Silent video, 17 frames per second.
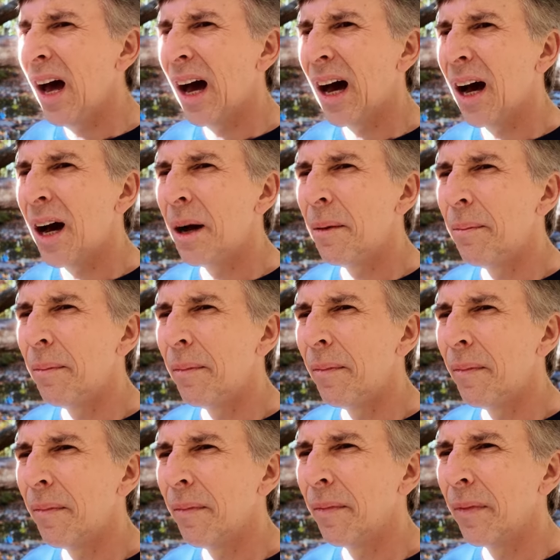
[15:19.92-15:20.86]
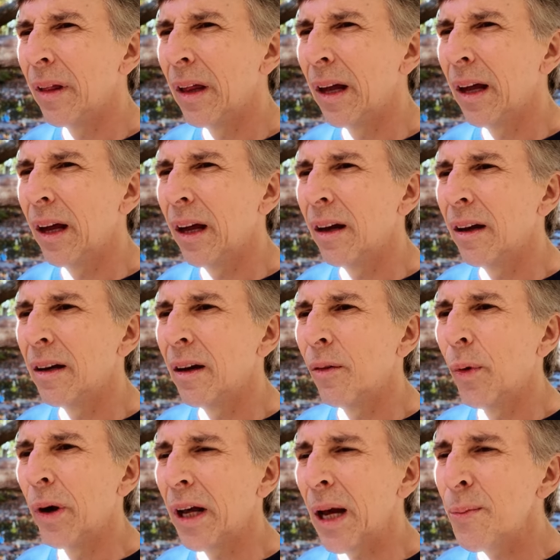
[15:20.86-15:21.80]
When
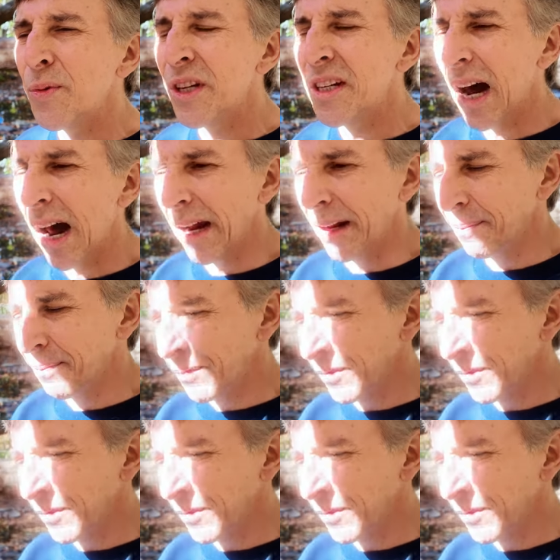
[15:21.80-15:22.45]
it comes to diet,